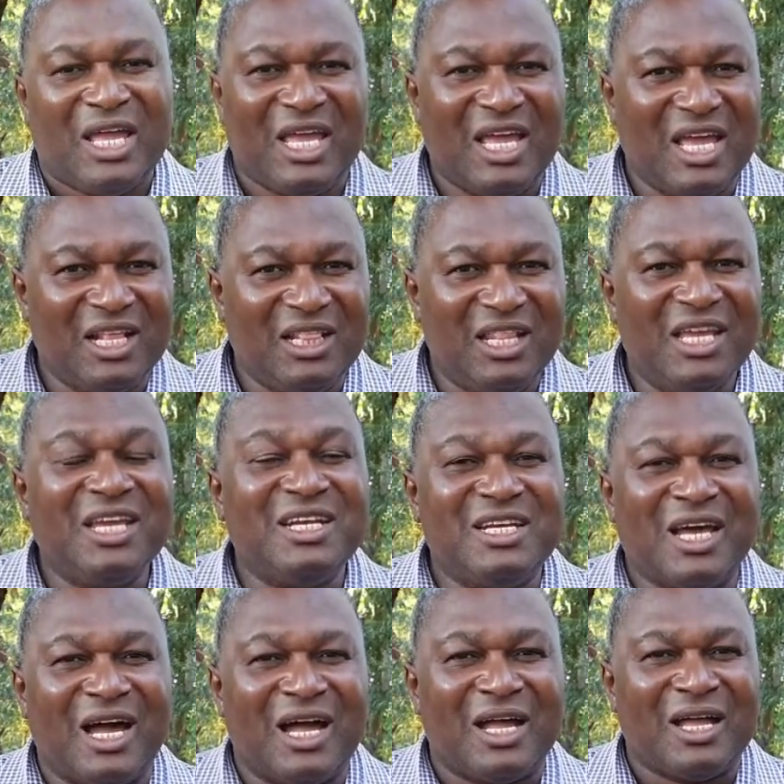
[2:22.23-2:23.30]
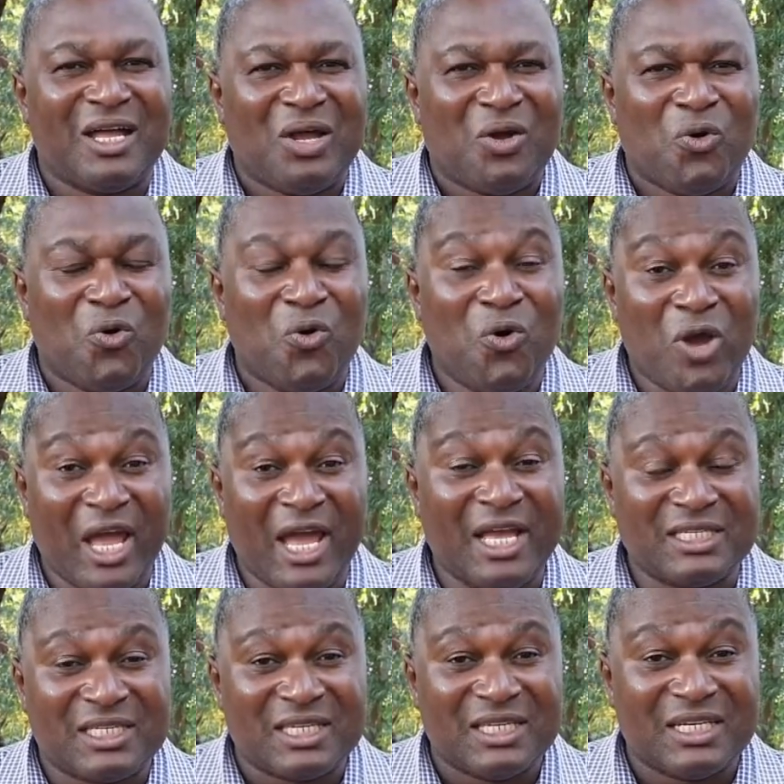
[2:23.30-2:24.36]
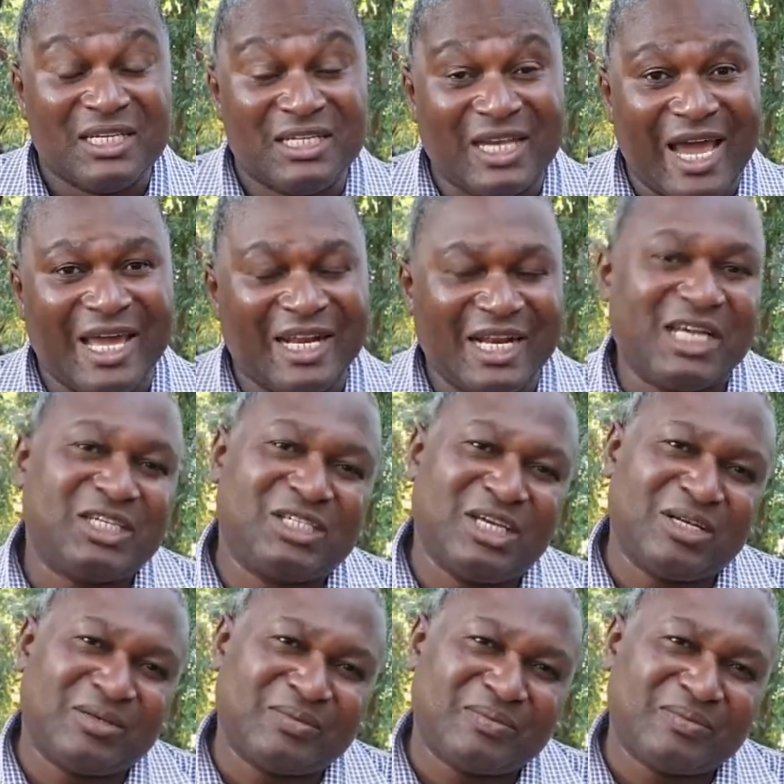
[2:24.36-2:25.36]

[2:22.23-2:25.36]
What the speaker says: a leader who has direction.